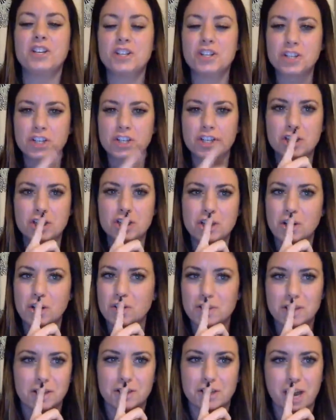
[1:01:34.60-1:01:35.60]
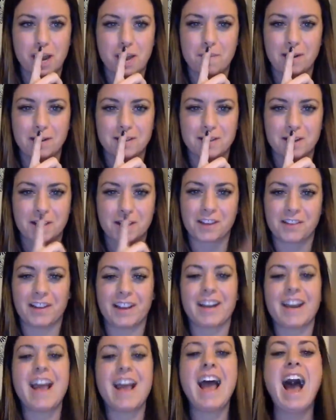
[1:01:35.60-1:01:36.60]
Shh, don't tell Jay about
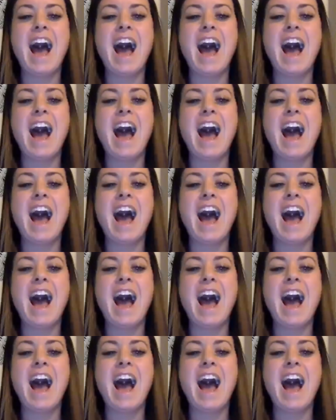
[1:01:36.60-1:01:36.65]
circulate.